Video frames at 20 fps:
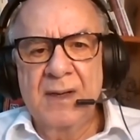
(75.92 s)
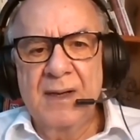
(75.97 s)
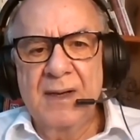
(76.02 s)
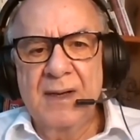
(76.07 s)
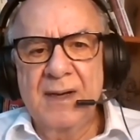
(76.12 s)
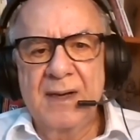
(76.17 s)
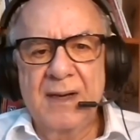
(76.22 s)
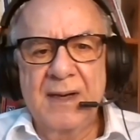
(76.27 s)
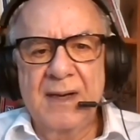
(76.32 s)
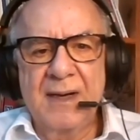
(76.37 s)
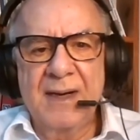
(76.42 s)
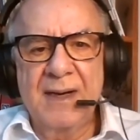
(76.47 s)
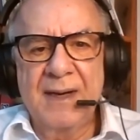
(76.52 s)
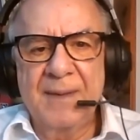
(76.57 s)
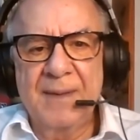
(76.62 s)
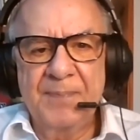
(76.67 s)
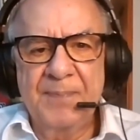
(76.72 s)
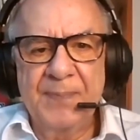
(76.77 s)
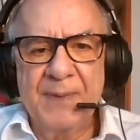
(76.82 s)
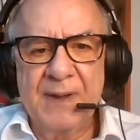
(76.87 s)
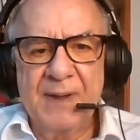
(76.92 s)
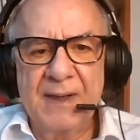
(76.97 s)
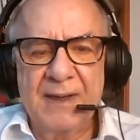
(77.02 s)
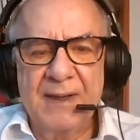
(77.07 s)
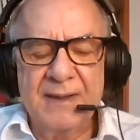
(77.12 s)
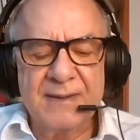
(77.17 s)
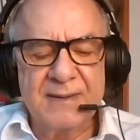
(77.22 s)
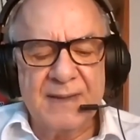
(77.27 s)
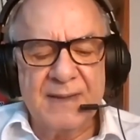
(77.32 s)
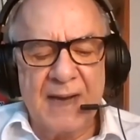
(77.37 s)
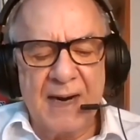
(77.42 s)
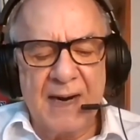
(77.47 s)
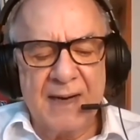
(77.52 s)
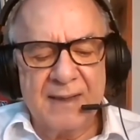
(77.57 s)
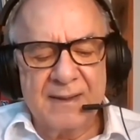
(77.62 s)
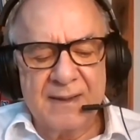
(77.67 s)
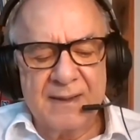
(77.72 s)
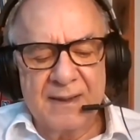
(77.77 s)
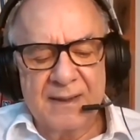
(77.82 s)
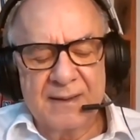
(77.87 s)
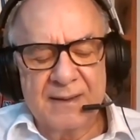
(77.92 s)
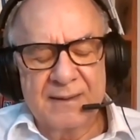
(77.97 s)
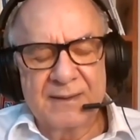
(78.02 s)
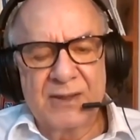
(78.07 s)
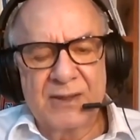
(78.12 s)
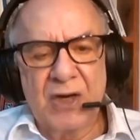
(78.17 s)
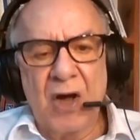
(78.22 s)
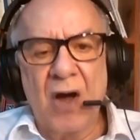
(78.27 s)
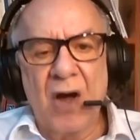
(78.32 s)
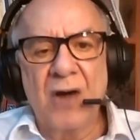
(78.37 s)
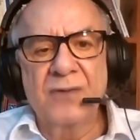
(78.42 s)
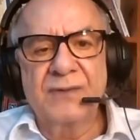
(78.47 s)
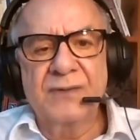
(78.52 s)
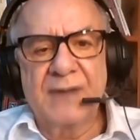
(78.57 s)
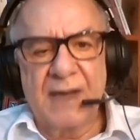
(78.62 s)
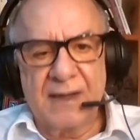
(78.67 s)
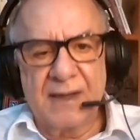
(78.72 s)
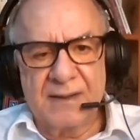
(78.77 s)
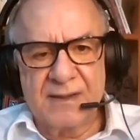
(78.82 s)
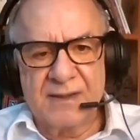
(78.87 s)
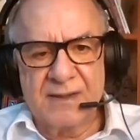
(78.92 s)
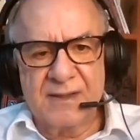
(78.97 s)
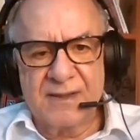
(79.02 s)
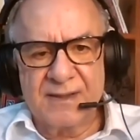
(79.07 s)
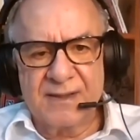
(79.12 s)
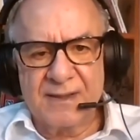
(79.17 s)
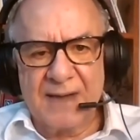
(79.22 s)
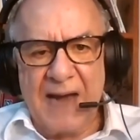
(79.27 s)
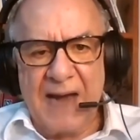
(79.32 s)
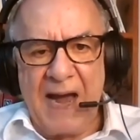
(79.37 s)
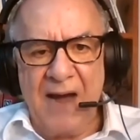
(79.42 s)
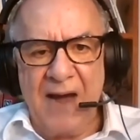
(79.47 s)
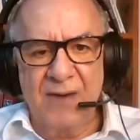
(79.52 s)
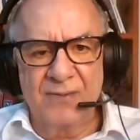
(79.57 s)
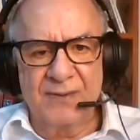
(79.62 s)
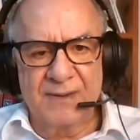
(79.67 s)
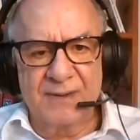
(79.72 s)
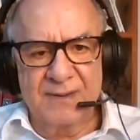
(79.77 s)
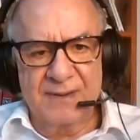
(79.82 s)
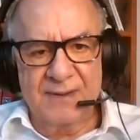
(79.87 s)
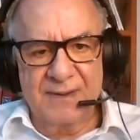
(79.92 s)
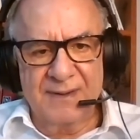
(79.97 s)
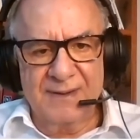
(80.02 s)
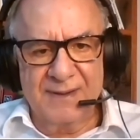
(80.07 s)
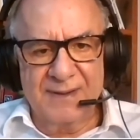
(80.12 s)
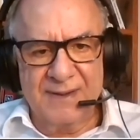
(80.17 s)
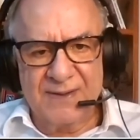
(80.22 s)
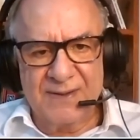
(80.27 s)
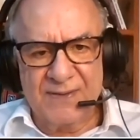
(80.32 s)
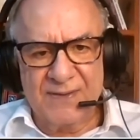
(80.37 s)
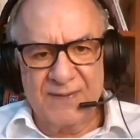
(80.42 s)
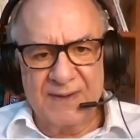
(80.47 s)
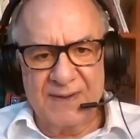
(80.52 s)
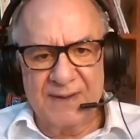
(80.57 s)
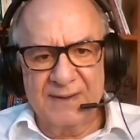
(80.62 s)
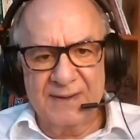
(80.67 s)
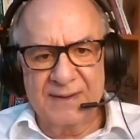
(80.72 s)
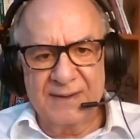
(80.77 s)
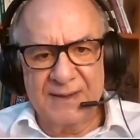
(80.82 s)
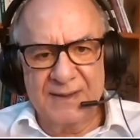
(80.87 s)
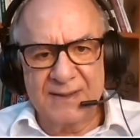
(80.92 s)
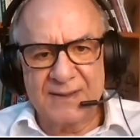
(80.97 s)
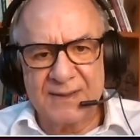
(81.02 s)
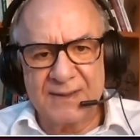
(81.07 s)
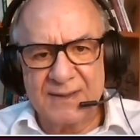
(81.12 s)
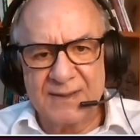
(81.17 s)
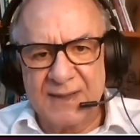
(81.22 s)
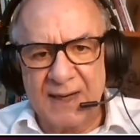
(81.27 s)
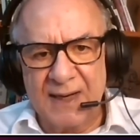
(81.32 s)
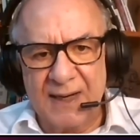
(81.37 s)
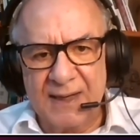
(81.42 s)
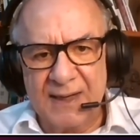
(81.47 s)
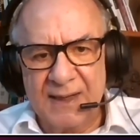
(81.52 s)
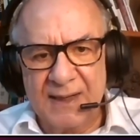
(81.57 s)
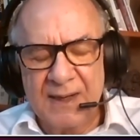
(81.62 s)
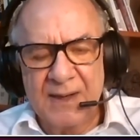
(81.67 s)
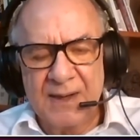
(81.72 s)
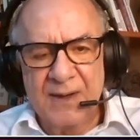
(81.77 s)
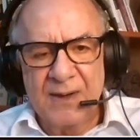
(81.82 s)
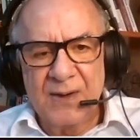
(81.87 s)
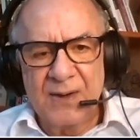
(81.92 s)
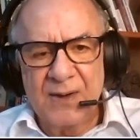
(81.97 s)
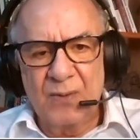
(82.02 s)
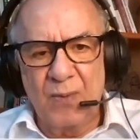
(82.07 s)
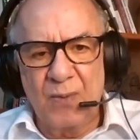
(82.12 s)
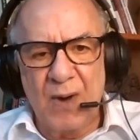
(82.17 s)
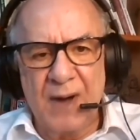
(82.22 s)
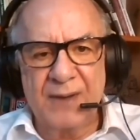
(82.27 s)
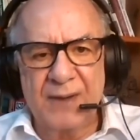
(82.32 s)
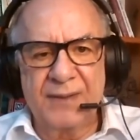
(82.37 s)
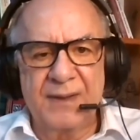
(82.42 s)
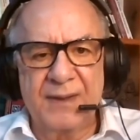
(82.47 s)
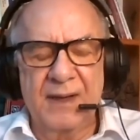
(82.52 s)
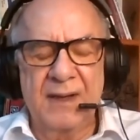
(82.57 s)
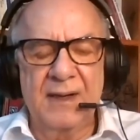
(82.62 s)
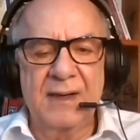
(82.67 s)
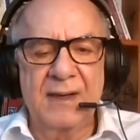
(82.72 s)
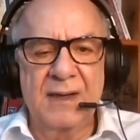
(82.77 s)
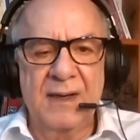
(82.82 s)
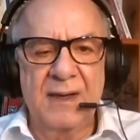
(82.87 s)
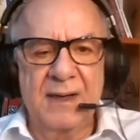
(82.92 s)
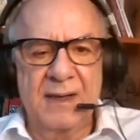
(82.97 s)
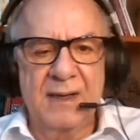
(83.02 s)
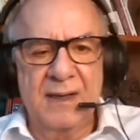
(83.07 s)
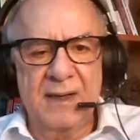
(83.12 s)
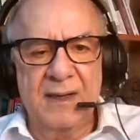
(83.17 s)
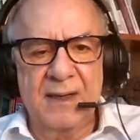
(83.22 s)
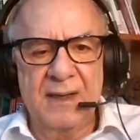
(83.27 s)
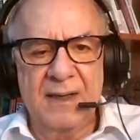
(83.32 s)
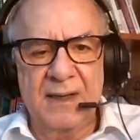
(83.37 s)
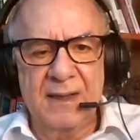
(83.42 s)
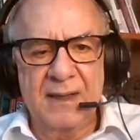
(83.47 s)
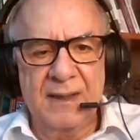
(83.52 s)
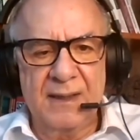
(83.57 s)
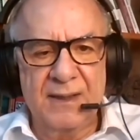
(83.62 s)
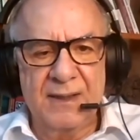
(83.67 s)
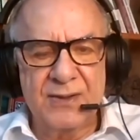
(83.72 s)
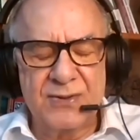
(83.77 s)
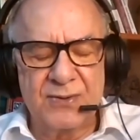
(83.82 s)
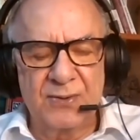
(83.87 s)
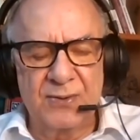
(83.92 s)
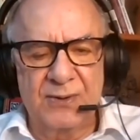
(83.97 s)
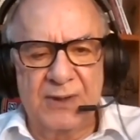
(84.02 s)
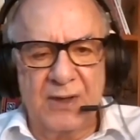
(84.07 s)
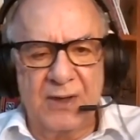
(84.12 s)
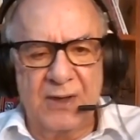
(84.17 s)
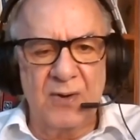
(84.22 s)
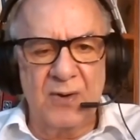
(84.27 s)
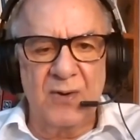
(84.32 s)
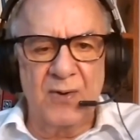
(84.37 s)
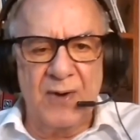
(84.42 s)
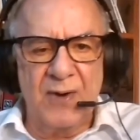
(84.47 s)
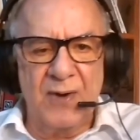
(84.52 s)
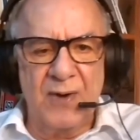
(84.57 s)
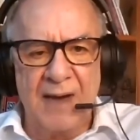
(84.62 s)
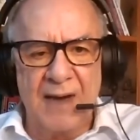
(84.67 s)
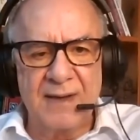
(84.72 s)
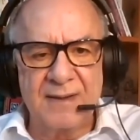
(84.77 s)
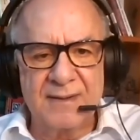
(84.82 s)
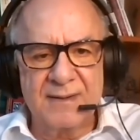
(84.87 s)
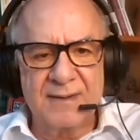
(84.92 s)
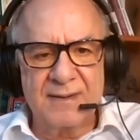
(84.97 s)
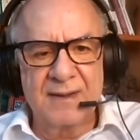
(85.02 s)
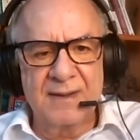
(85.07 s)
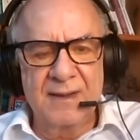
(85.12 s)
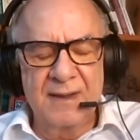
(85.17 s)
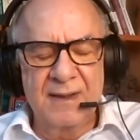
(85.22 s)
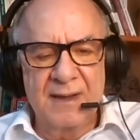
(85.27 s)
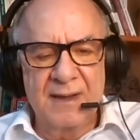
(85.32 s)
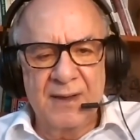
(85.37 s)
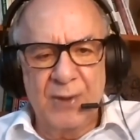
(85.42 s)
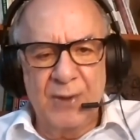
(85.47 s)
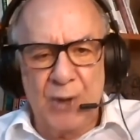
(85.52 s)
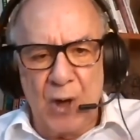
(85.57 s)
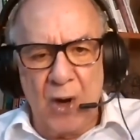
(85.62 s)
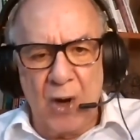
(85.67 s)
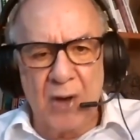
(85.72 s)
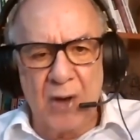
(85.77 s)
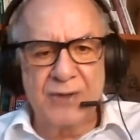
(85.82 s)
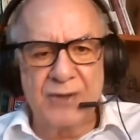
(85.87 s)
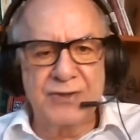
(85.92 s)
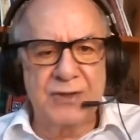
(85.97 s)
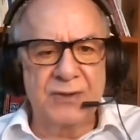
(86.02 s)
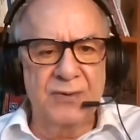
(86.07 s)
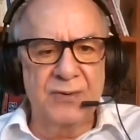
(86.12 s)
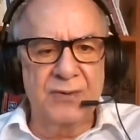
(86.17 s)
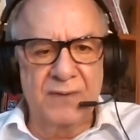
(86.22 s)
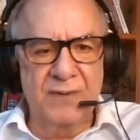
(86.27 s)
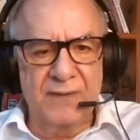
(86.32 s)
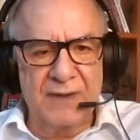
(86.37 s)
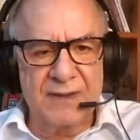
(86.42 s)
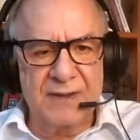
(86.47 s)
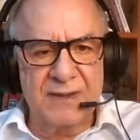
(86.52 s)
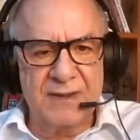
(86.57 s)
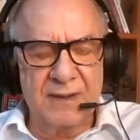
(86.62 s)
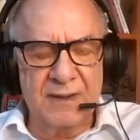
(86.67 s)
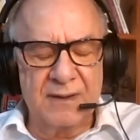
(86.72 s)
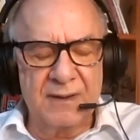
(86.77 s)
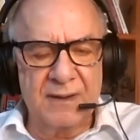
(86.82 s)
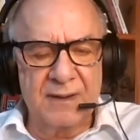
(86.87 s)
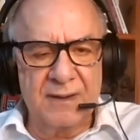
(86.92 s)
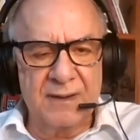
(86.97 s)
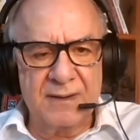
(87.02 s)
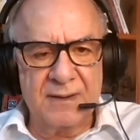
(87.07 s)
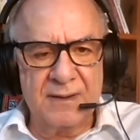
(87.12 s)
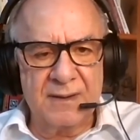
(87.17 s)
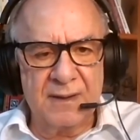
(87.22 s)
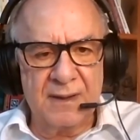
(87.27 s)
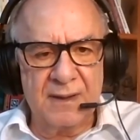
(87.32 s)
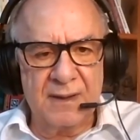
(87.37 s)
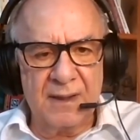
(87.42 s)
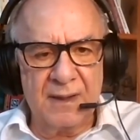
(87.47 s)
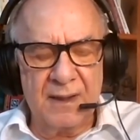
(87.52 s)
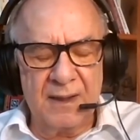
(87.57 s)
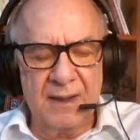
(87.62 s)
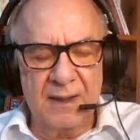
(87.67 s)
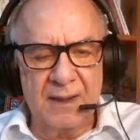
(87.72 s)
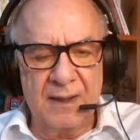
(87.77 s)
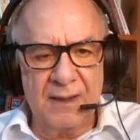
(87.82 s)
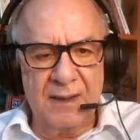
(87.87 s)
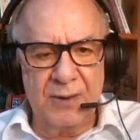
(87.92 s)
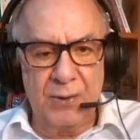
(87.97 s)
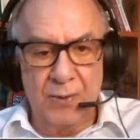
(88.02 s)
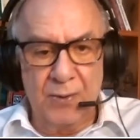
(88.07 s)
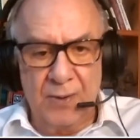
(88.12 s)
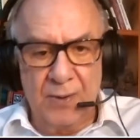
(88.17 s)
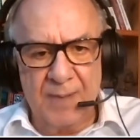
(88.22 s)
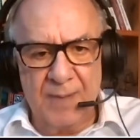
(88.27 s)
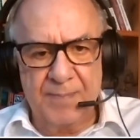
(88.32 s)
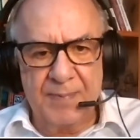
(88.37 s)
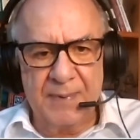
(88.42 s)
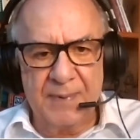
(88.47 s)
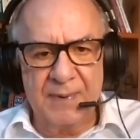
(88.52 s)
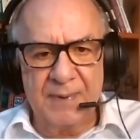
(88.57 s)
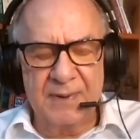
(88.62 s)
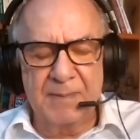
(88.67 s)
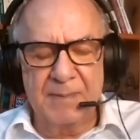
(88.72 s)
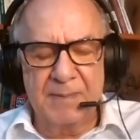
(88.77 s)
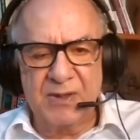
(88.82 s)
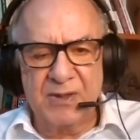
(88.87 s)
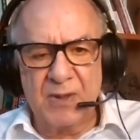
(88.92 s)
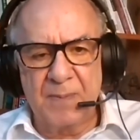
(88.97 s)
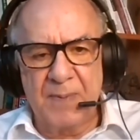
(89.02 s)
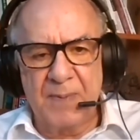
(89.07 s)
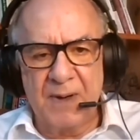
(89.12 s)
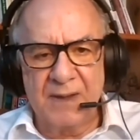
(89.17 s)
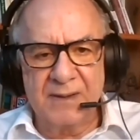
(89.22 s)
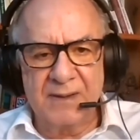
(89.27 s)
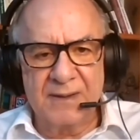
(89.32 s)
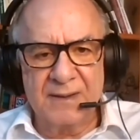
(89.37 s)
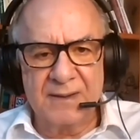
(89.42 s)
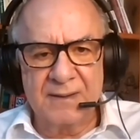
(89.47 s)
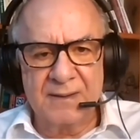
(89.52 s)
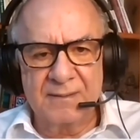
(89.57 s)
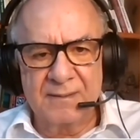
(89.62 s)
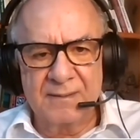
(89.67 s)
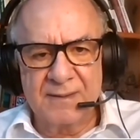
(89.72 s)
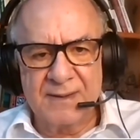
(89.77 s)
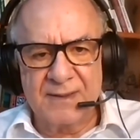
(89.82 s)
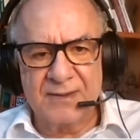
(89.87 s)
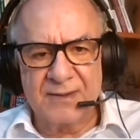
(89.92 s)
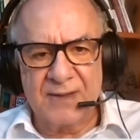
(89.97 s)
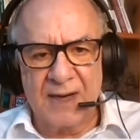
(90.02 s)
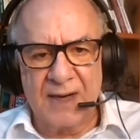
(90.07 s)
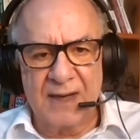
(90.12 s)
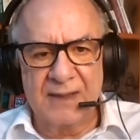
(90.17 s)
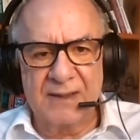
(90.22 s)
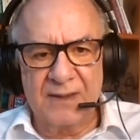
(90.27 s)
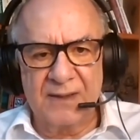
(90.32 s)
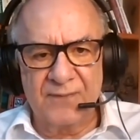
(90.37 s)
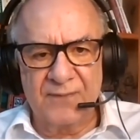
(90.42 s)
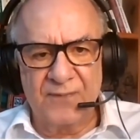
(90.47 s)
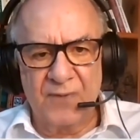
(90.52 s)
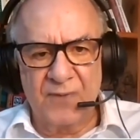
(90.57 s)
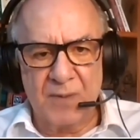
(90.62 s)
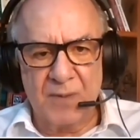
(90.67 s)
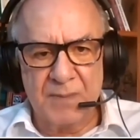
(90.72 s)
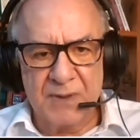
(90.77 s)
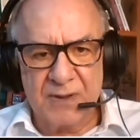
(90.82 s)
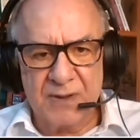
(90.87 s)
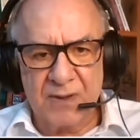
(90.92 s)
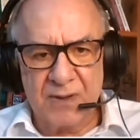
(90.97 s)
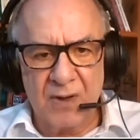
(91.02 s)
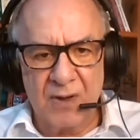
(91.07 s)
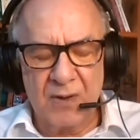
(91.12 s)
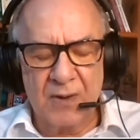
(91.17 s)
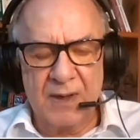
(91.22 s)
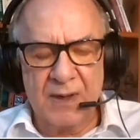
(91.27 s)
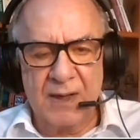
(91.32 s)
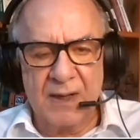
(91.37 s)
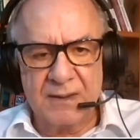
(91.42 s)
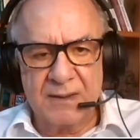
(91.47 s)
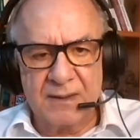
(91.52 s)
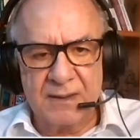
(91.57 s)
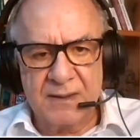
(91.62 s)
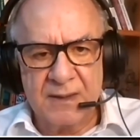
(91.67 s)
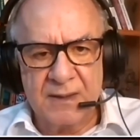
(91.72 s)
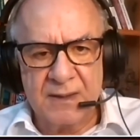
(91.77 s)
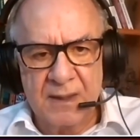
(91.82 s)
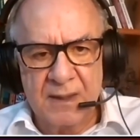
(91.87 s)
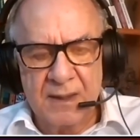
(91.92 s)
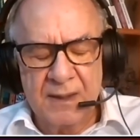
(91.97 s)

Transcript: um, is that uh, the contexts count in this field. That is to say, one thing uh, is to decolonize knowledge at universities in Europe, in the metropolitan society, former colonizers.